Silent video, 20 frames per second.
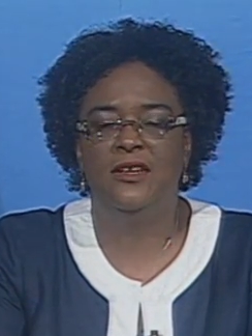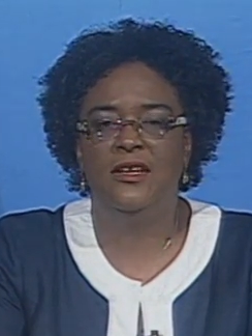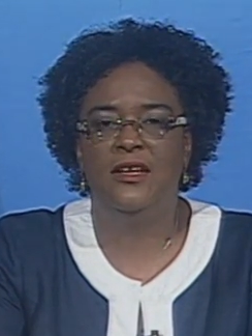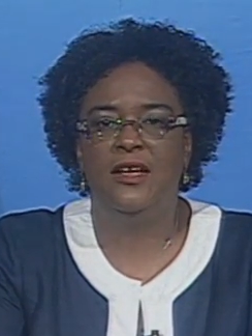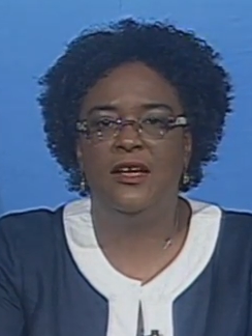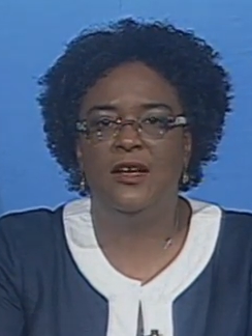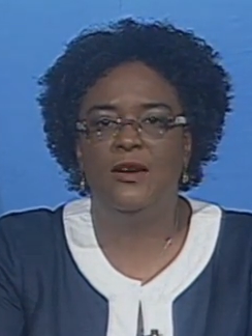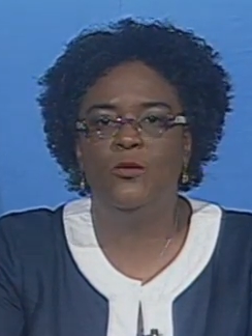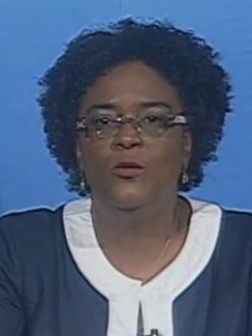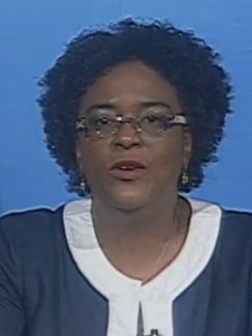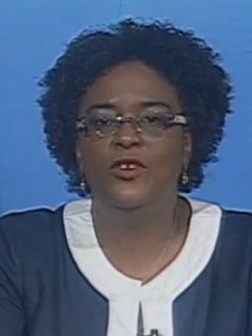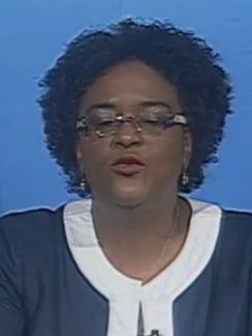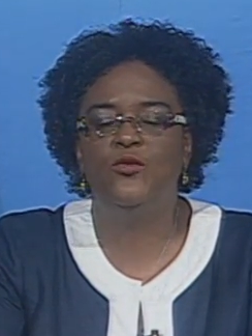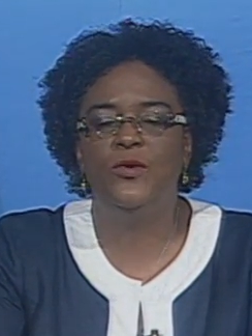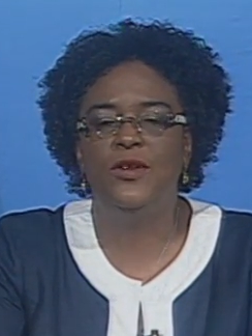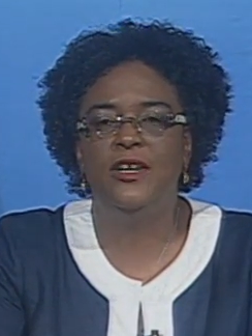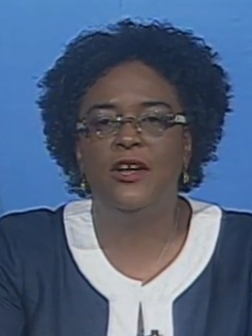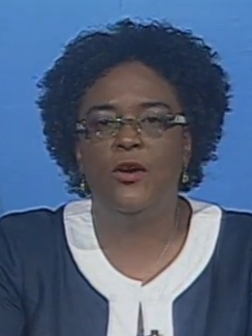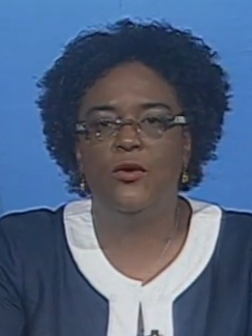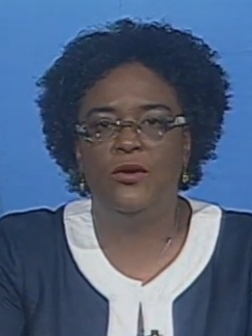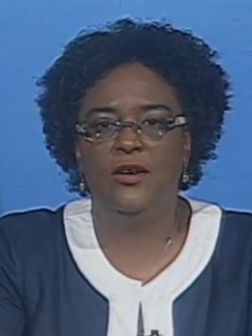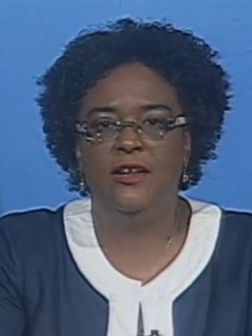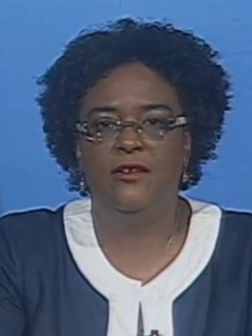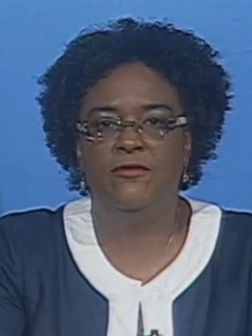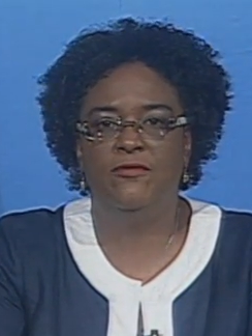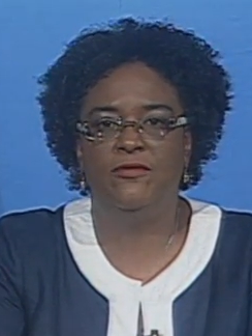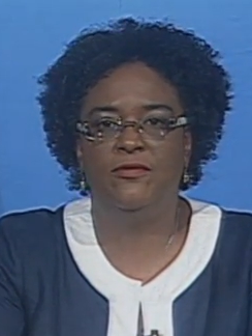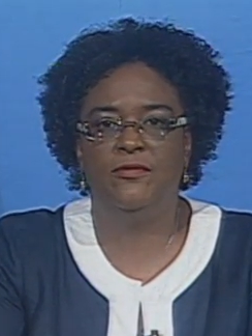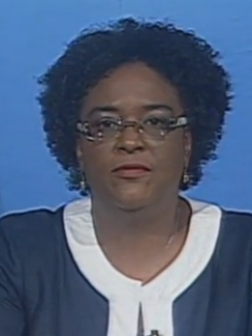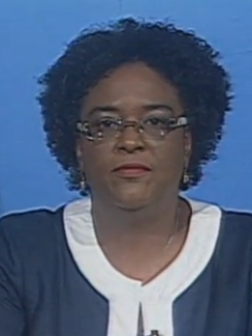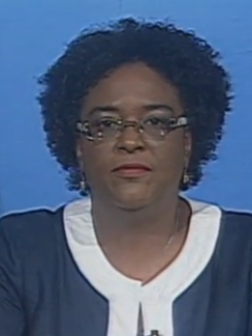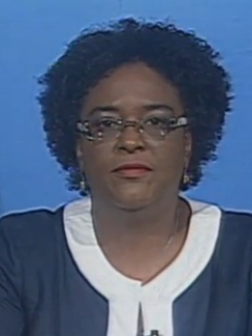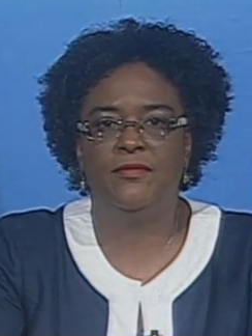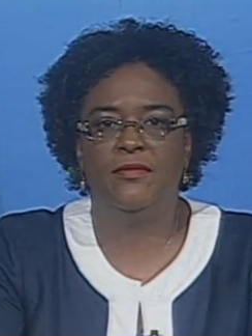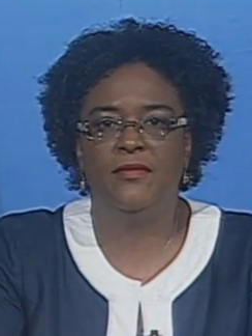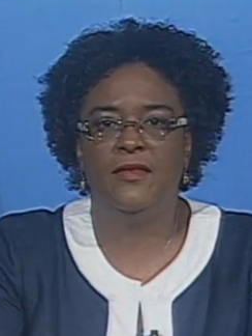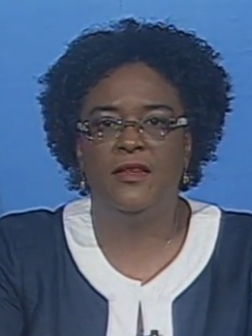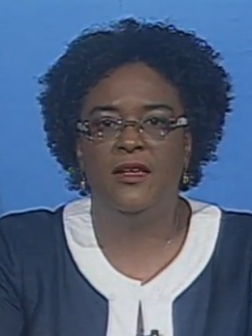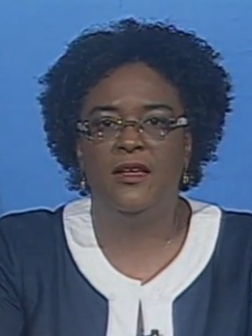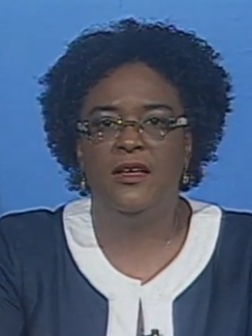in which we now live.
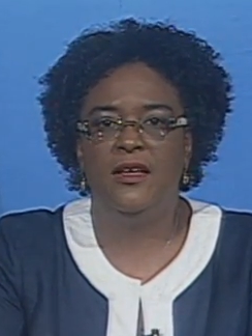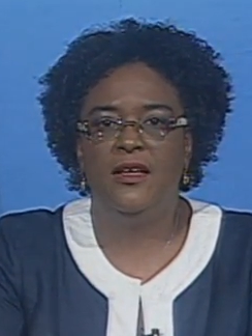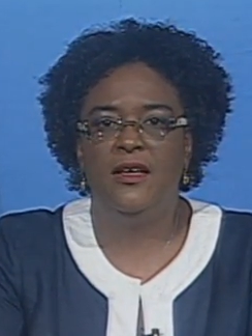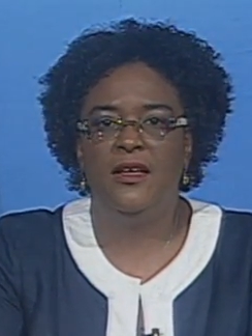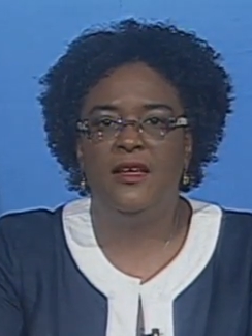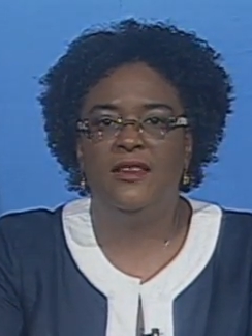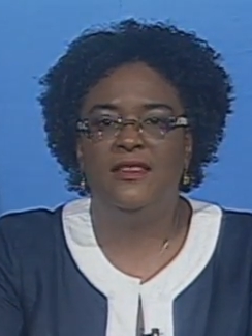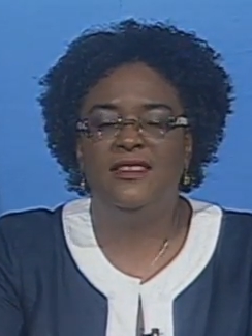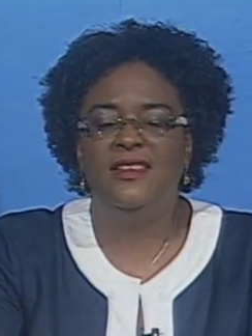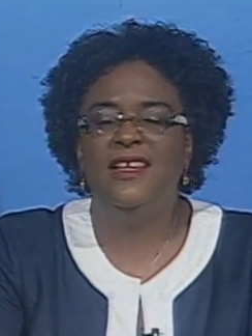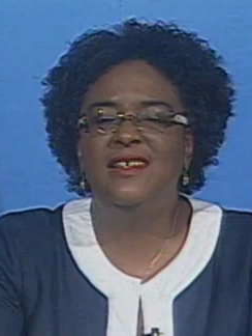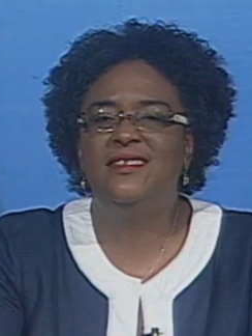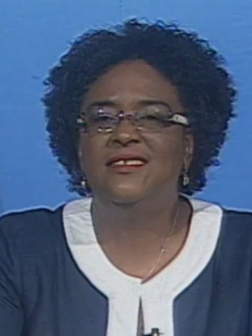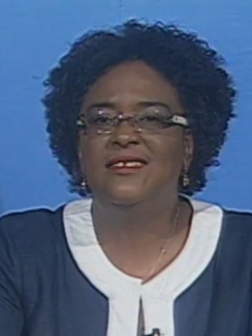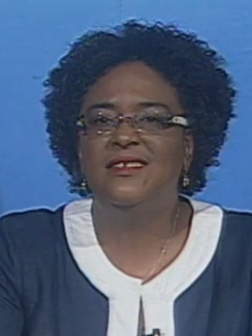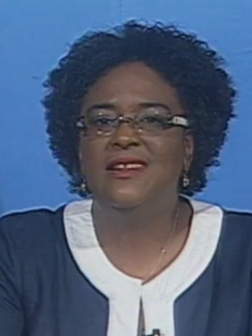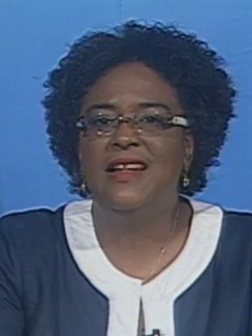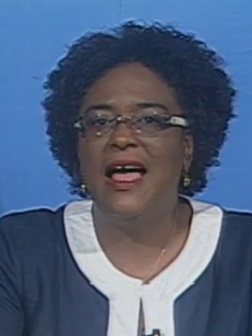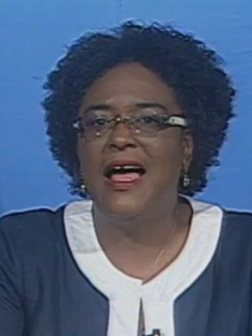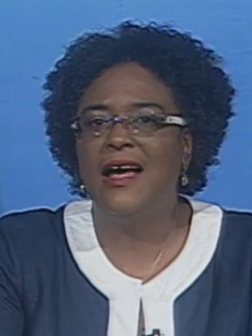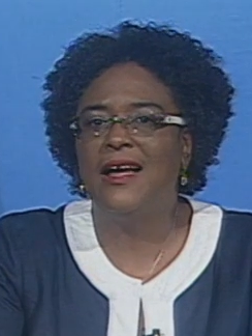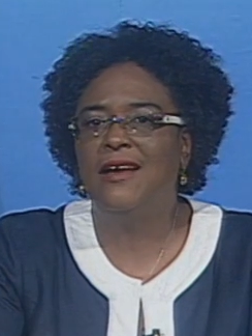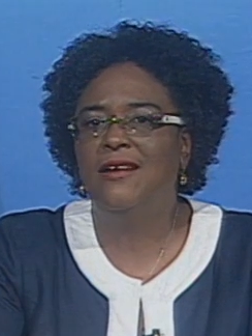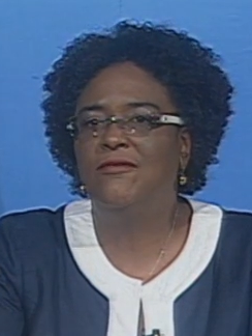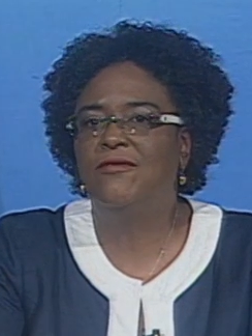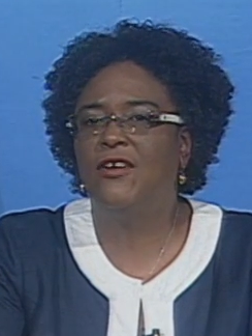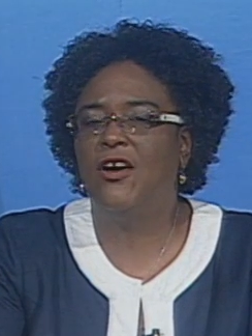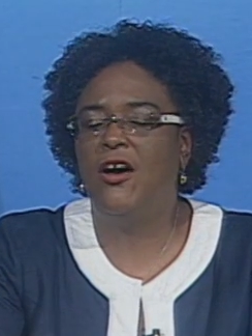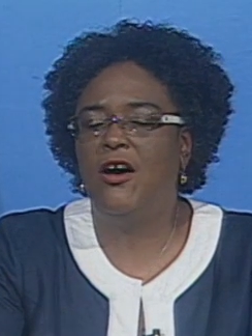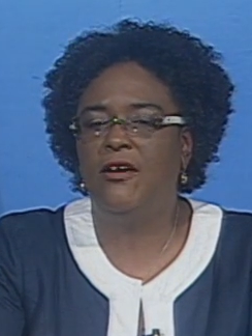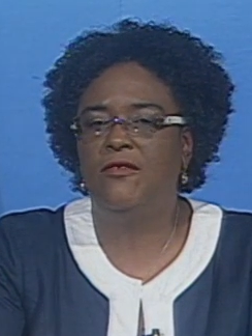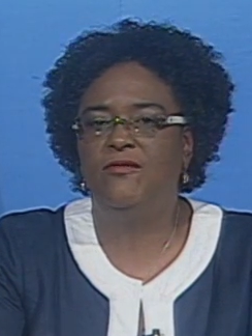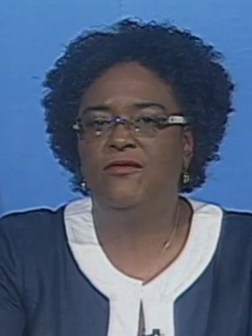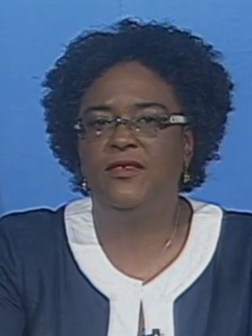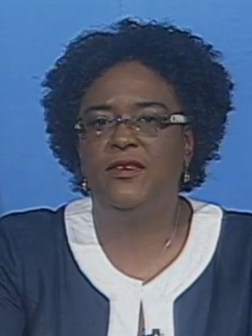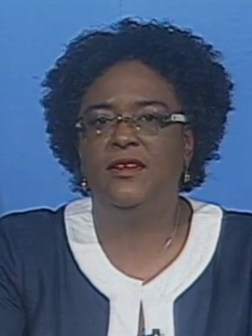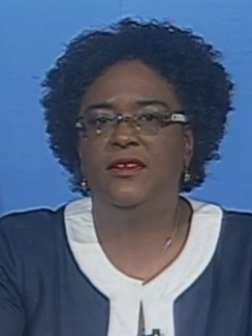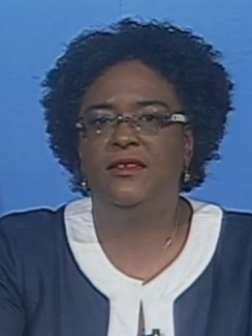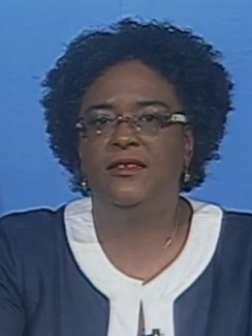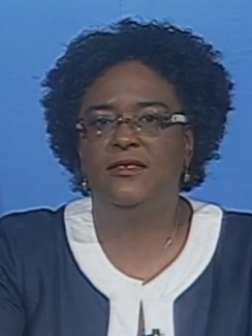This lack of
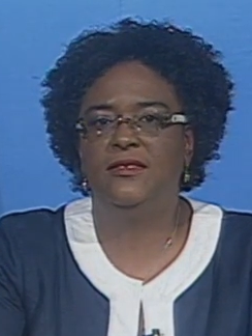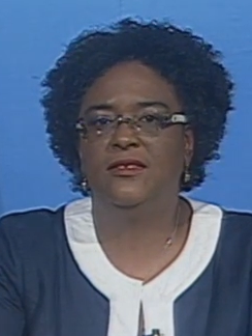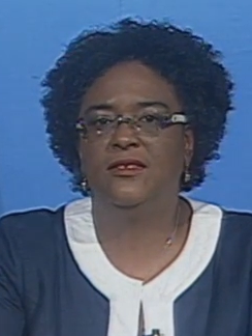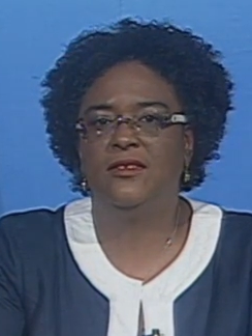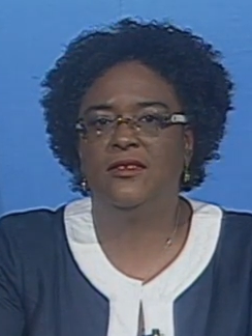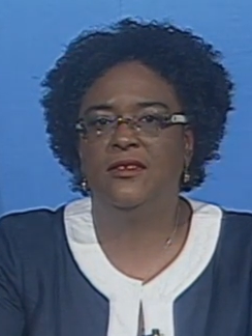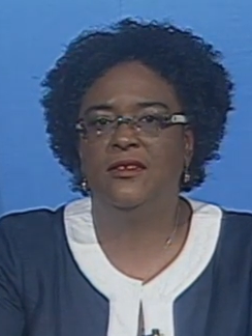confidence